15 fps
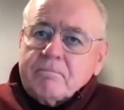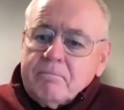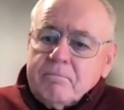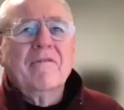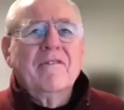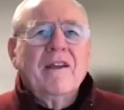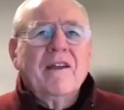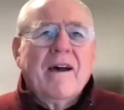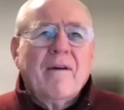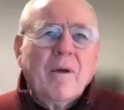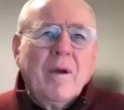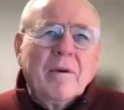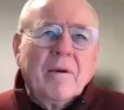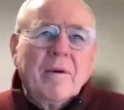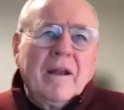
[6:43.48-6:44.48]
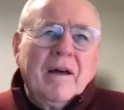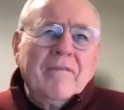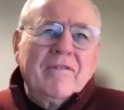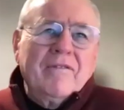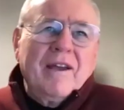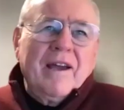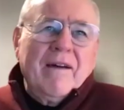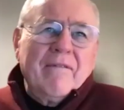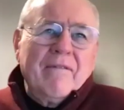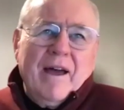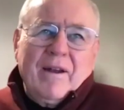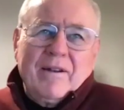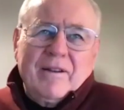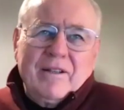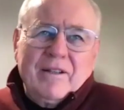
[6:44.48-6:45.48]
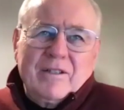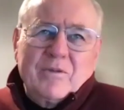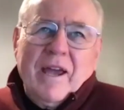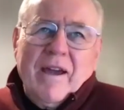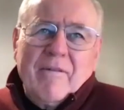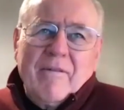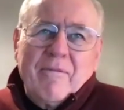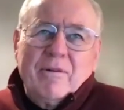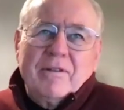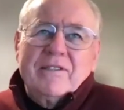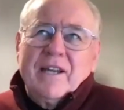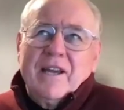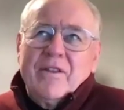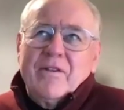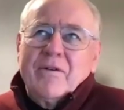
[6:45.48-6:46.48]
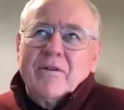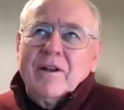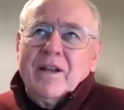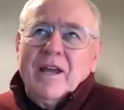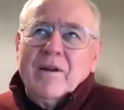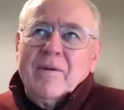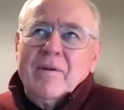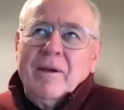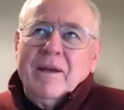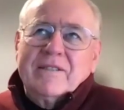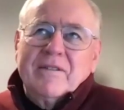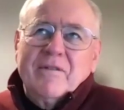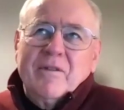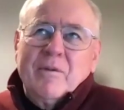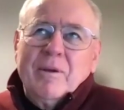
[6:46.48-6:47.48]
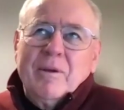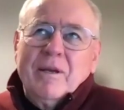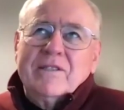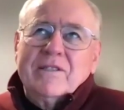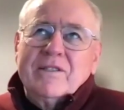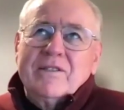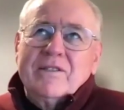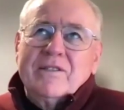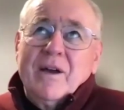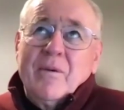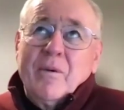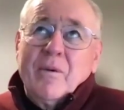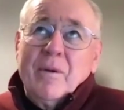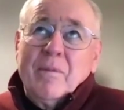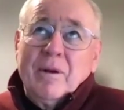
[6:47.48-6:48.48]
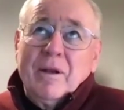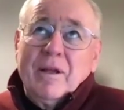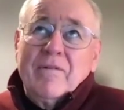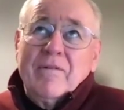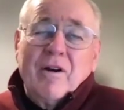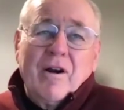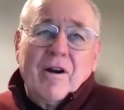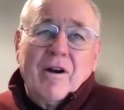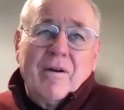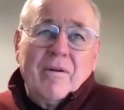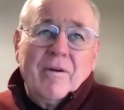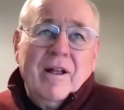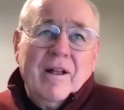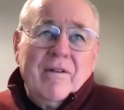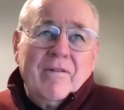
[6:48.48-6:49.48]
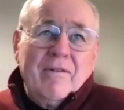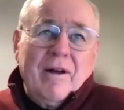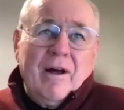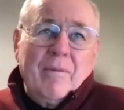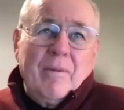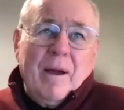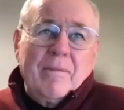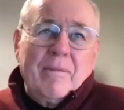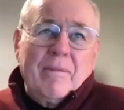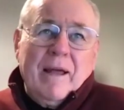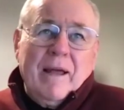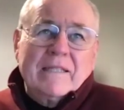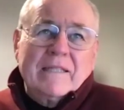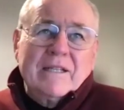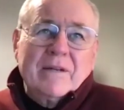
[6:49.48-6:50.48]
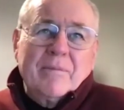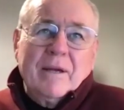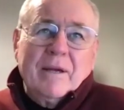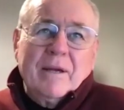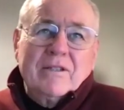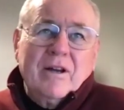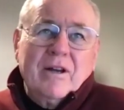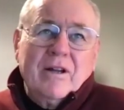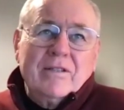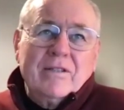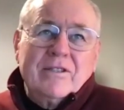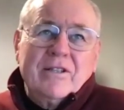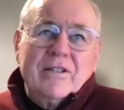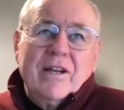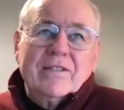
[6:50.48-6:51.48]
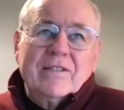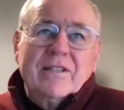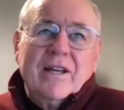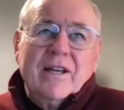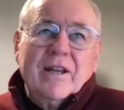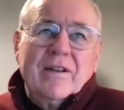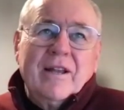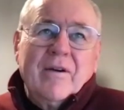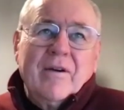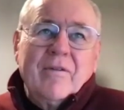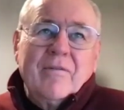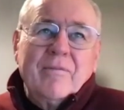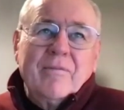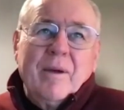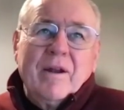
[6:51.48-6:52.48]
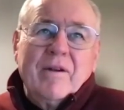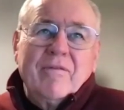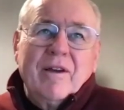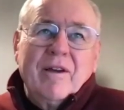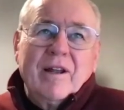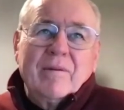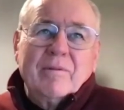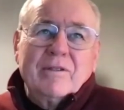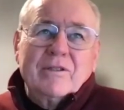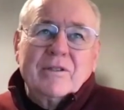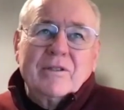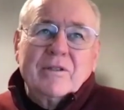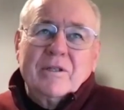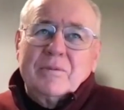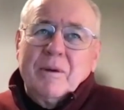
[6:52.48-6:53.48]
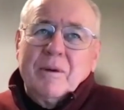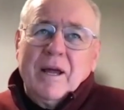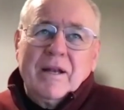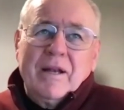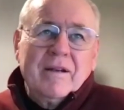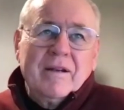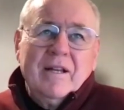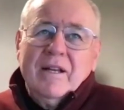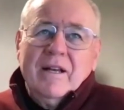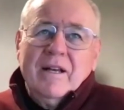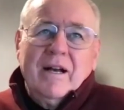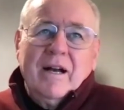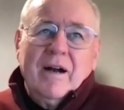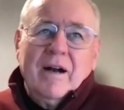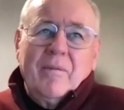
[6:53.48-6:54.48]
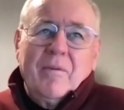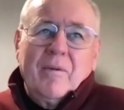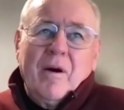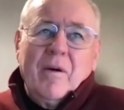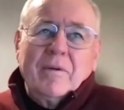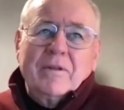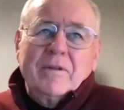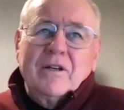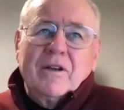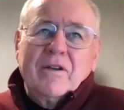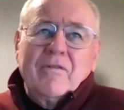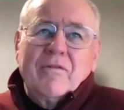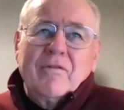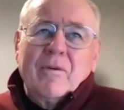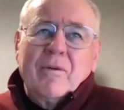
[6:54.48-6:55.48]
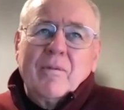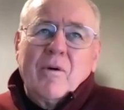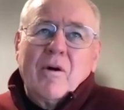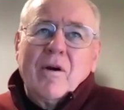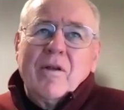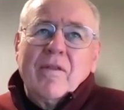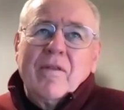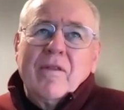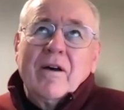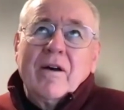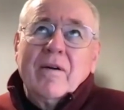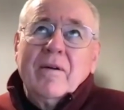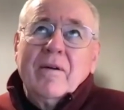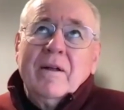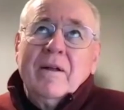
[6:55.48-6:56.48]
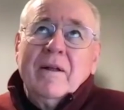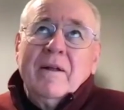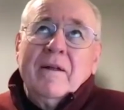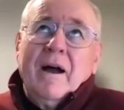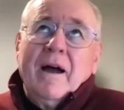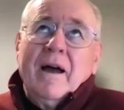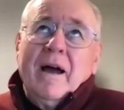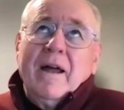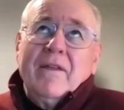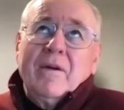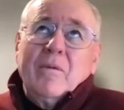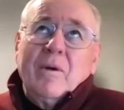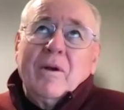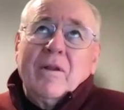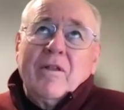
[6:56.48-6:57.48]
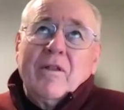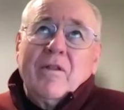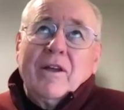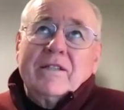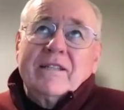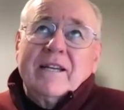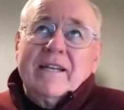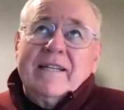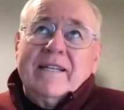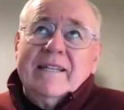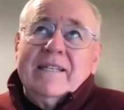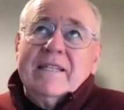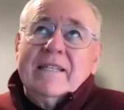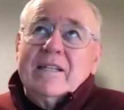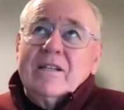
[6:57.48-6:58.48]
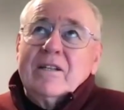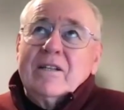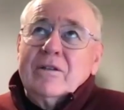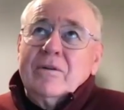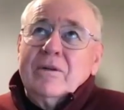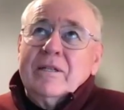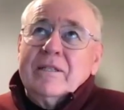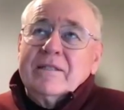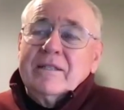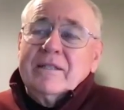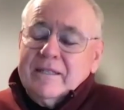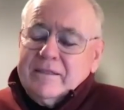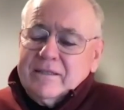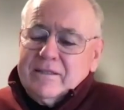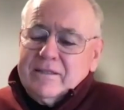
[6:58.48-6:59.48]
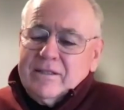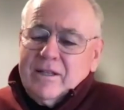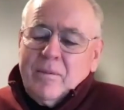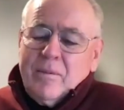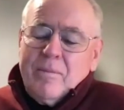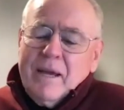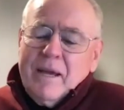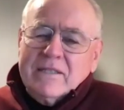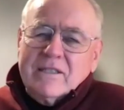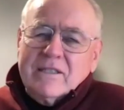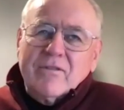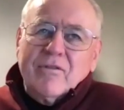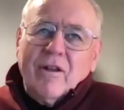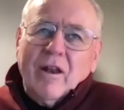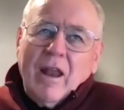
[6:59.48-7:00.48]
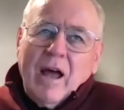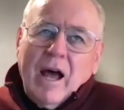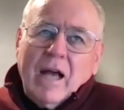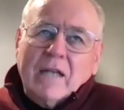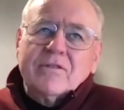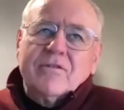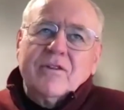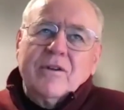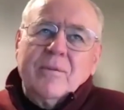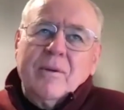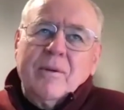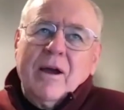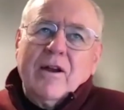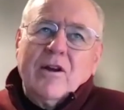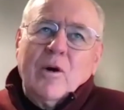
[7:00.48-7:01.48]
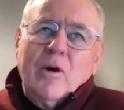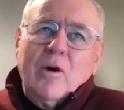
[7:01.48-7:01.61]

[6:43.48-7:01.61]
We would love to have that because we have put together a database of the beaches that we believe are fouled by plastic based on studies that have been made available to us. But we're always looking for more. And I think one of the things I didn't include is that the basic philosophy behind